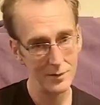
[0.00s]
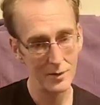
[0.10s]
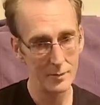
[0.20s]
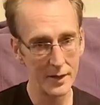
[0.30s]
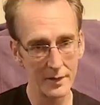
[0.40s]

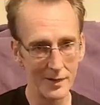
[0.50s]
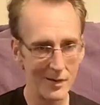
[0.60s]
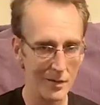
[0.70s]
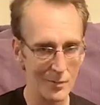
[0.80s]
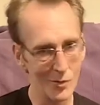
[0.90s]
you know, bigger
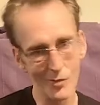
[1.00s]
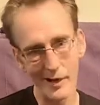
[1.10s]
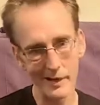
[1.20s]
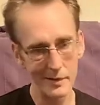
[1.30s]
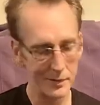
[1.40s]
they are, the more
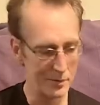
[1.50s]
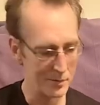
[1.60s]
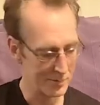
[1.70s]
weight. So